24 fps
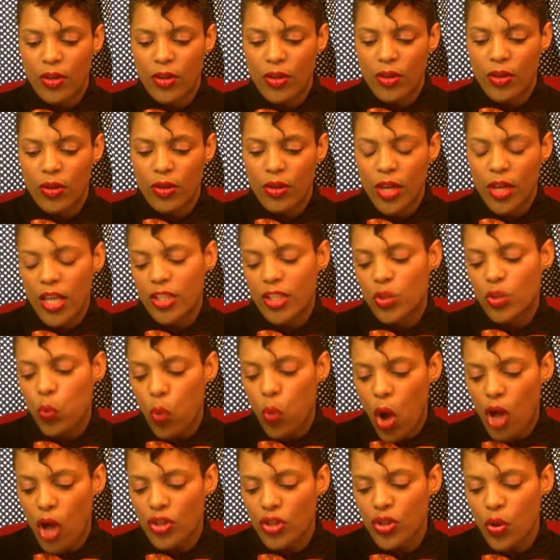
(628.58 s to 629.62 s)
it's
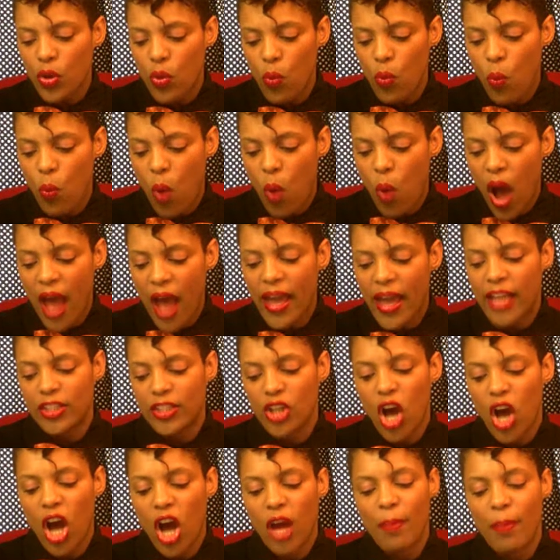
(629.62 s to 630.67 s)
also why I
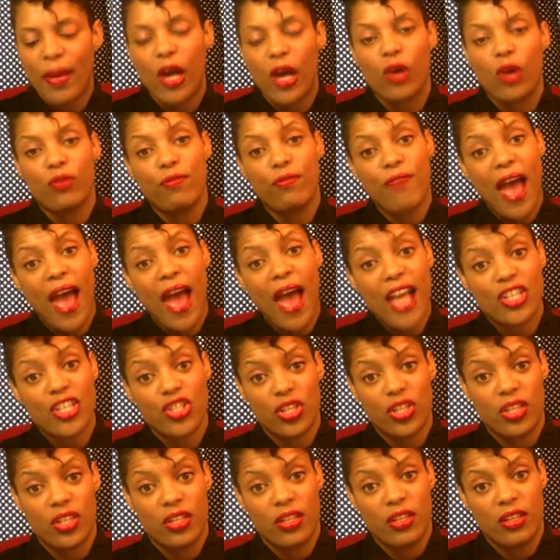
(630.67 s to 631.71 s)
talk about
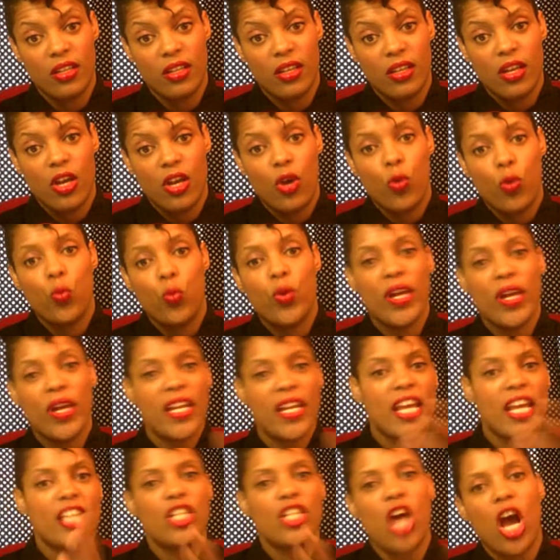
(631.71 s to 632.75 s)
fashion when
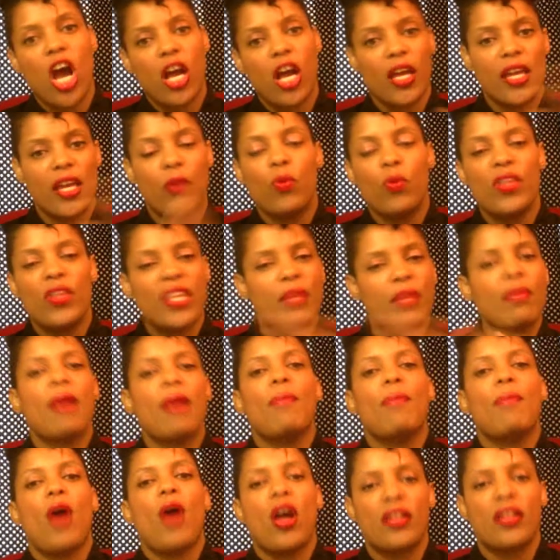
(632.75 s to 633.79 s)
I talk within my
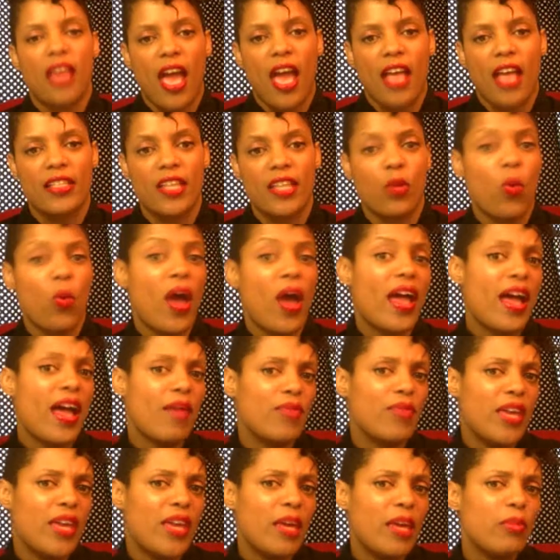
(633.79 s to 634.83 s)
podcast, and why I have
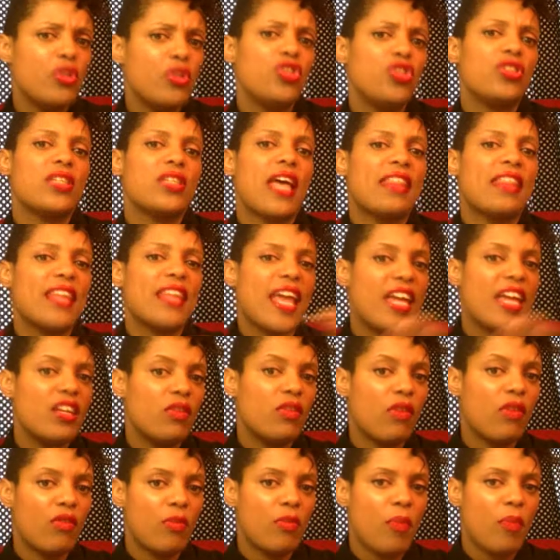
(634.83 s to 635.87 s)
images at the end of
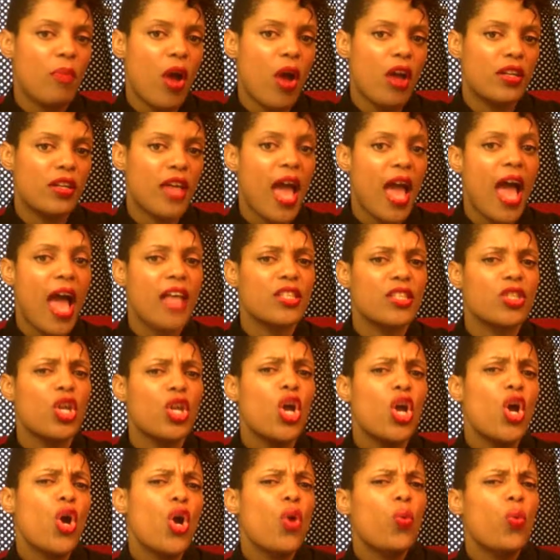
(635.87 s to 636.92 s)
every podcast
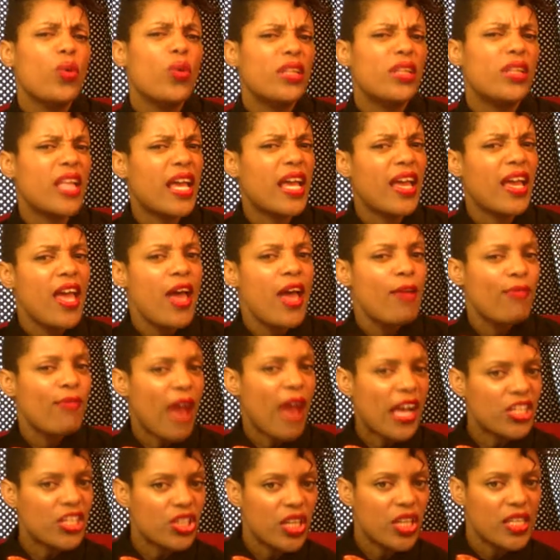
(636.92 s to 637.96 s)
with
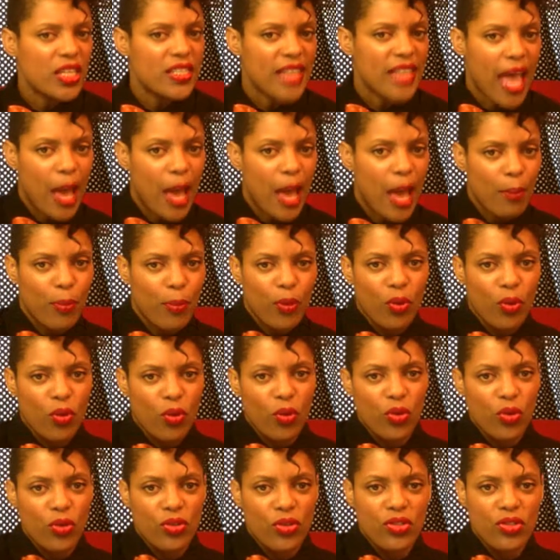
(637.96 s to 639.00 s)
fashion
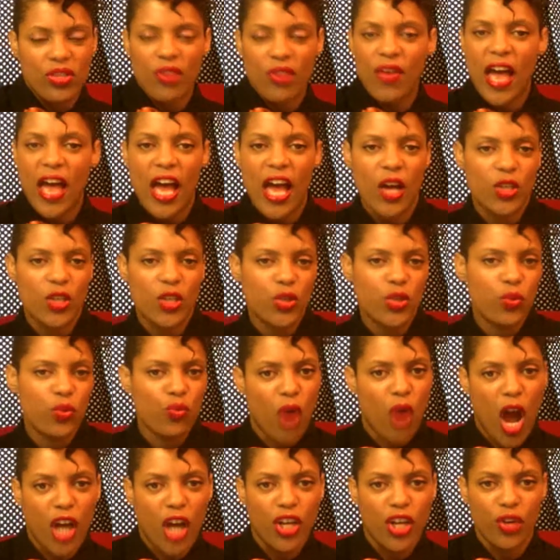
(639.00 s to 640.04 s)
examples of how to
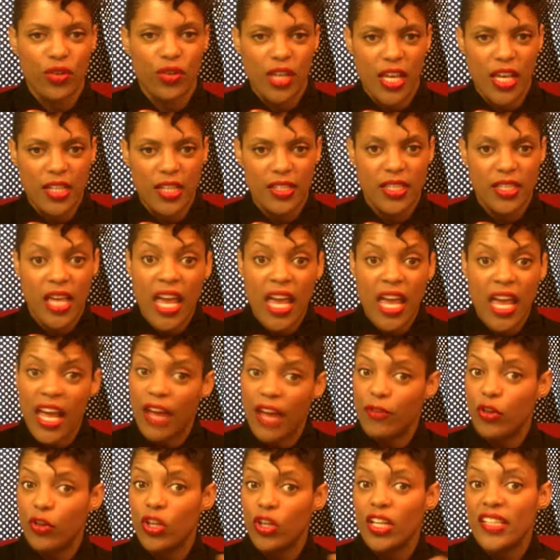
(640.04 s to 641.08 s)
rock your knits. If
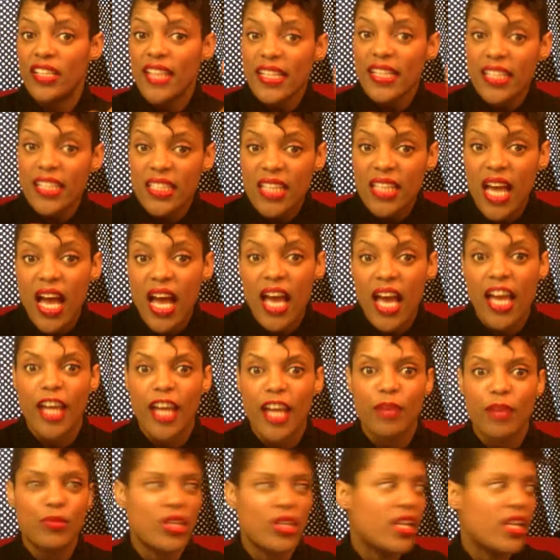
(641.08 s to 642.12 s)
you're going to take the
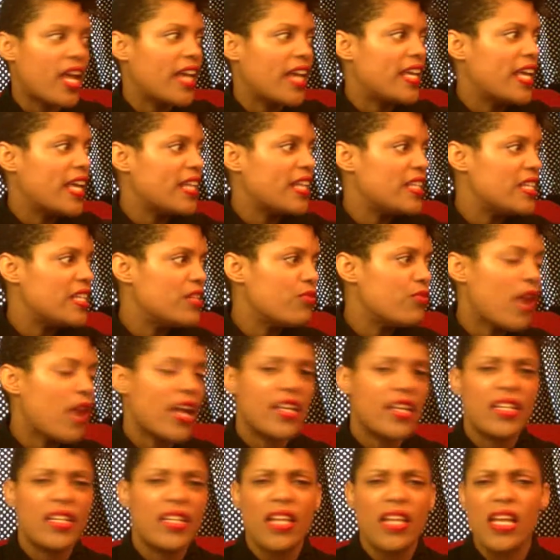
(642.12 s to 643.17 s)
time to get the
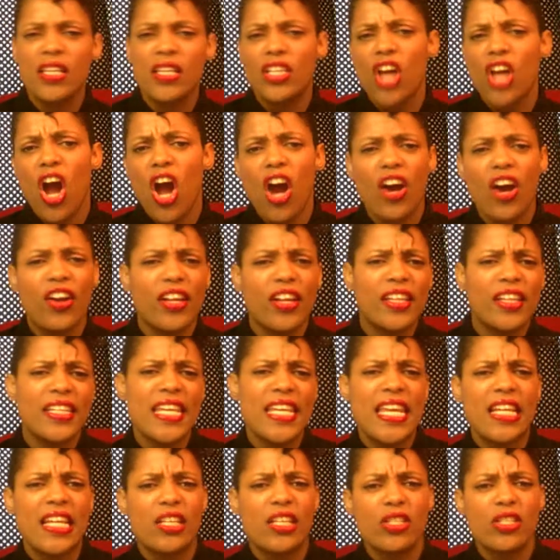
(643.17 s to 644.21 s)
right yarn and
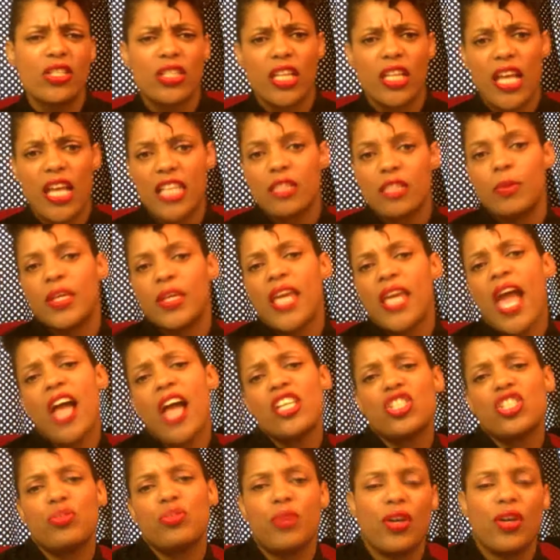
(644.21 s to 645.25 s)
needles, and it has to be
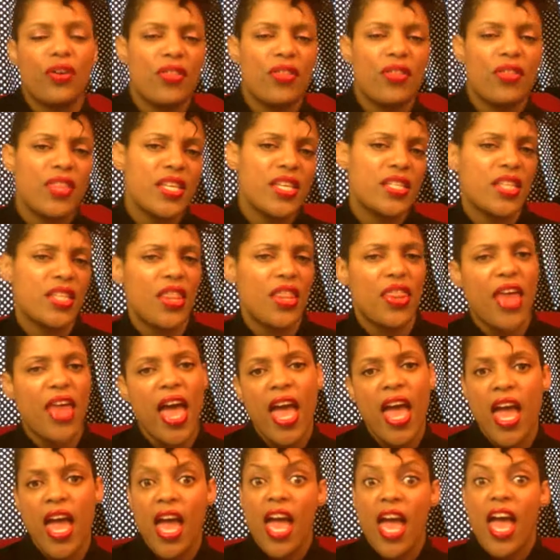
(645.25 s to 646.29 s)
cashmere and this and that,
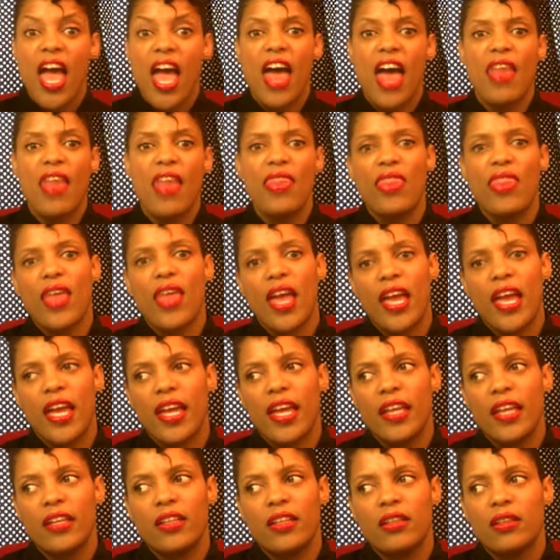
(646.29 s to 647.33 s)
and
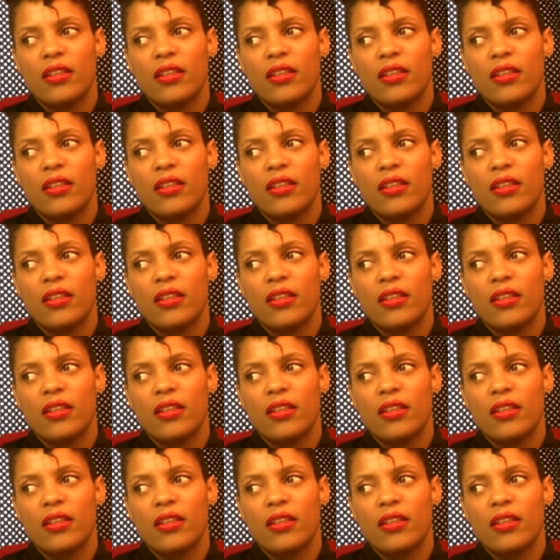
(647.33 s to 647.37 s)
then